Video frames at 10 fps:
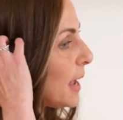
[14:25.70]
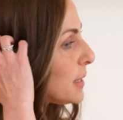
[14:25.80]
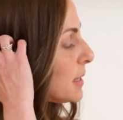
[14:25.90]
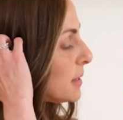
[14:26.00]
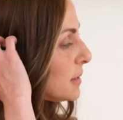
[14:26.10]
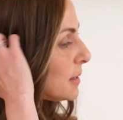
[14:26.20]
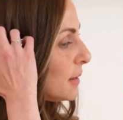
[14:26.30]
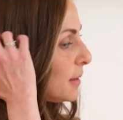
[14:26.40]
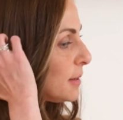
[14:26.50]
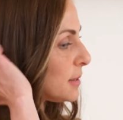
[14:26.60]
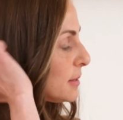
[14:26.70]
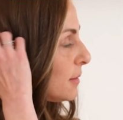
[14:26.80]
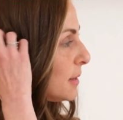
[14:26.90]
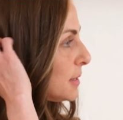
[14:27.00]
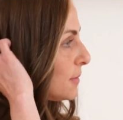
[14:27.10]
has
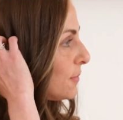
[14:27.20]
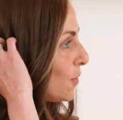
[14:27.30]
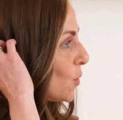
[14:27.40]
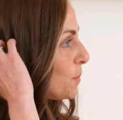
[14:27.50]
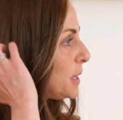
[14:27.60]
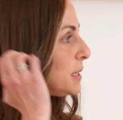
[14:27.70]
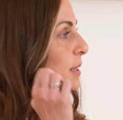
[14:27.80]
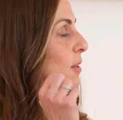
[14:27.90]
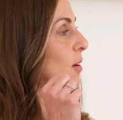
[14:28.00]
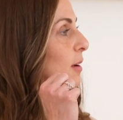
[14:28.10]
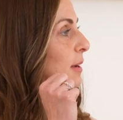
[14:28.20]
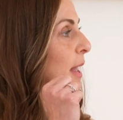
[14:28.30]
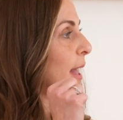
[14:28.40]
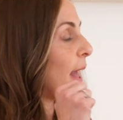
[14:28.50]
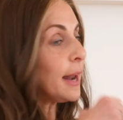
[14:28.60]
his phone piece still on,
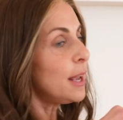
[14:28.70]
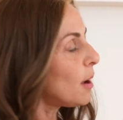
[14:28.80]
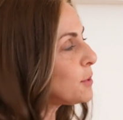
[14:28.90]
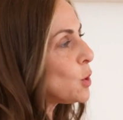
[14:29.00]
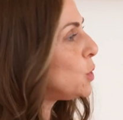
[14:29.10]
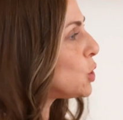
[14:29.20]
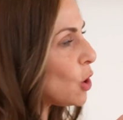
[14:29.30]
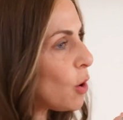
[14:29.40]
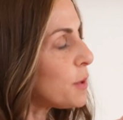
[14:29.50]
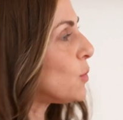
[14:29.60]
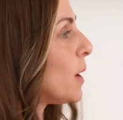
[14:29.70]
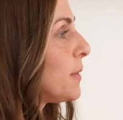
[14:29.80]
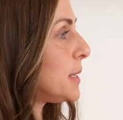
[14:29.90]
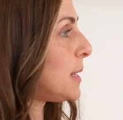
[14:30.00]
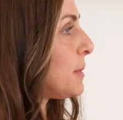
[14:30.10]
and he comes home usually always around
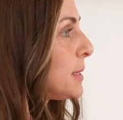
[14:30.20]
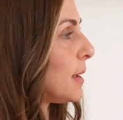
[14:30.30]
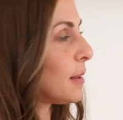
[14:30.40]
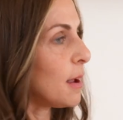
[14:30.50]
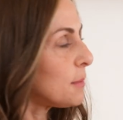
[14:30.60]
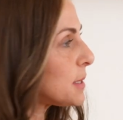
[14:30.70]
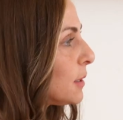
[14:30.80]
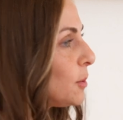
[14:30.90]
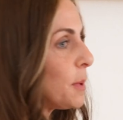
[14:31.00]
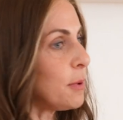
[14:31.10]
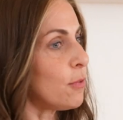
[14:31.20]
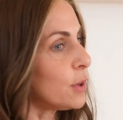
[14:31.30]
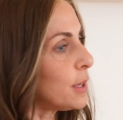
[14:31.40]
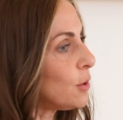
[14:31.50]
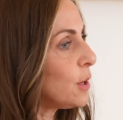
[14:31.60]
the same exact time. It's a little bit
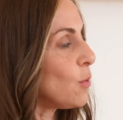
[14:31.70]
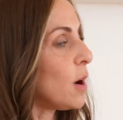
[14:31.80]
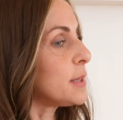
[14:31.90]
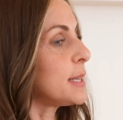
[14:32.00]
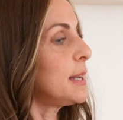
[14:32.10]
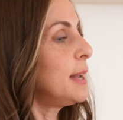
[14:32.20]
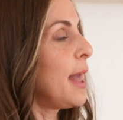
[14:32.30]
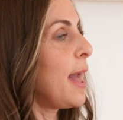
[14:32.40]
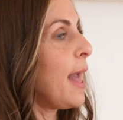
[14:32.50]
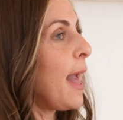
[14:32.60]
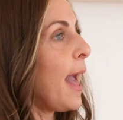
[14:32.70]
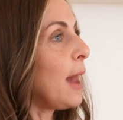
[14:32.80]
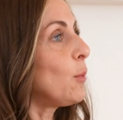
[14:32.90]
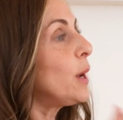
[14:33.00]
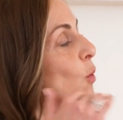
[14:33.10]
before dinner, he walks in,
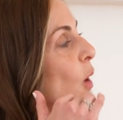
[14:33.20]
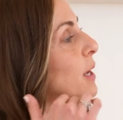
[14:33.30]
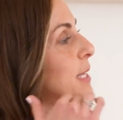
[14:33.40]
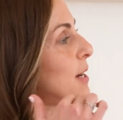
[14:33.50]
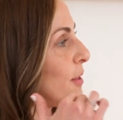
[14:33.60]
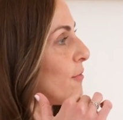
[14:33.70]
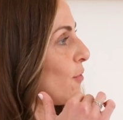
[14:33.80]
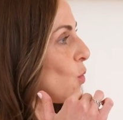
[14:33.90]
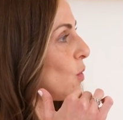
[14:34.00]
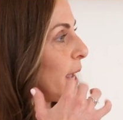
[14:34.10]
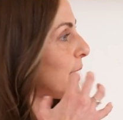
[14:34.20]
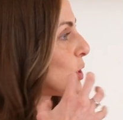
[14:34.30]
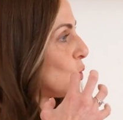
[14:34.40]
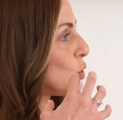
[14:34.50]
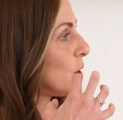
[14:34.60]
and when he walks in on the phone, I get
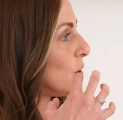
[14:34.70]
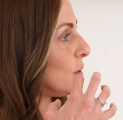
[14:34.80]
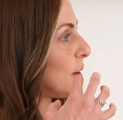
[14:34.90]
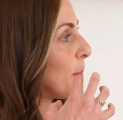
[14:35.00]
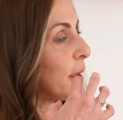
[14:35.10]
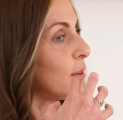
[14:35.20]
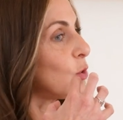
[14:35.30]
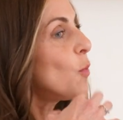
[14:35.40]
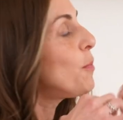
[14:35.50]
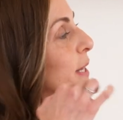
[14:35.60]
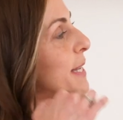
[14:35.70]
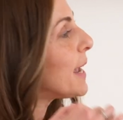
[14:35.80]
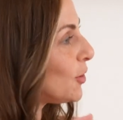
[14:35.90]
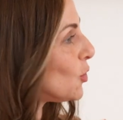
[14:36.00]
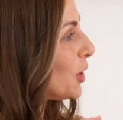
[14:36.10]
so triggered. I'm like, don't
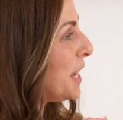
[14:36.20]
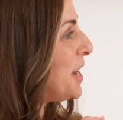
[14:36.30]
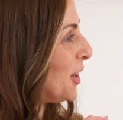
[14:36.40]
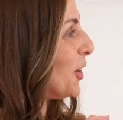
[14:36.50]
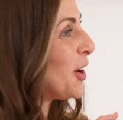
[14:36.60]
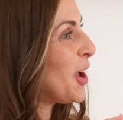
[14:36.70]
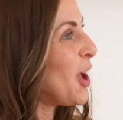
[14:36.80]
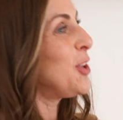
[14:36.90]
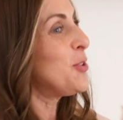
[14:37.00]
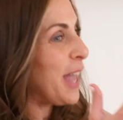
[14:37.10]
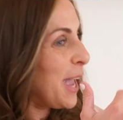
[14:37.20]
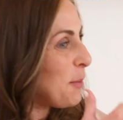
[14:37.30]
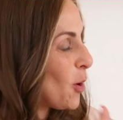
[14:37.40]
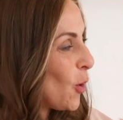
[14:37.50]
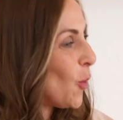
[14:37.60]
pretend you're here. You
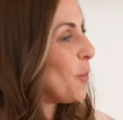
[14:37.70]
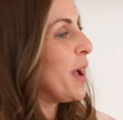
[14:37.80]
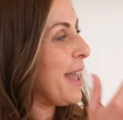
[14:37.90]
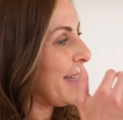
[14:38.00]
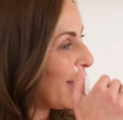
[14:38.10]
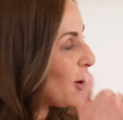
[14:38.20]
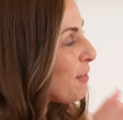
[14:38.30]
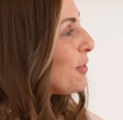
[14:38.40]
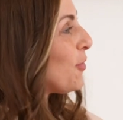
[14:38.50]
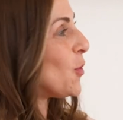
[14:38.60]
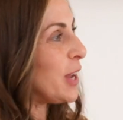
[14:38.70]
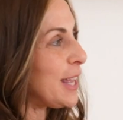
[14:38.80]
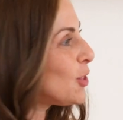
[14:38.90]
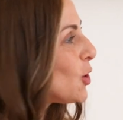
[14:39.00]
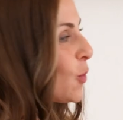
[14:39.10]
came home, get off the phone
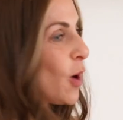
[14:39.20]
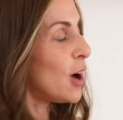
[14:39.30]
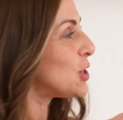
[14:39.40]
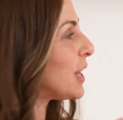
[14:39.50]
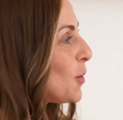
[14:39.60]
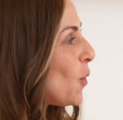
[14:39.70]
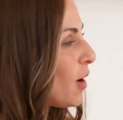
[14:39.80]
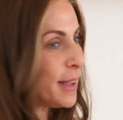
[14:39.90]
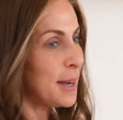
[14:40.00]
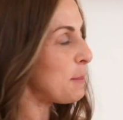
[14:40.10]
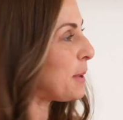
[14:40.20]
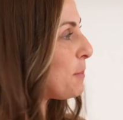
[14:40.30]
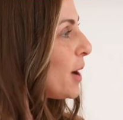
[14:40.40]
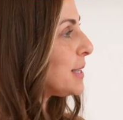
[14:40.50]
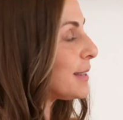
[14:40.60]
in the garage, and then walk in and be
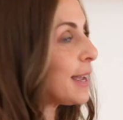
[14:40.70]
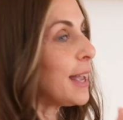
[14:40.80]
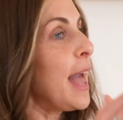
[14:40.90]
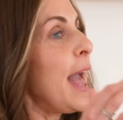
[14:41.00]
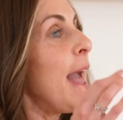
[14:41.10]
present. Like,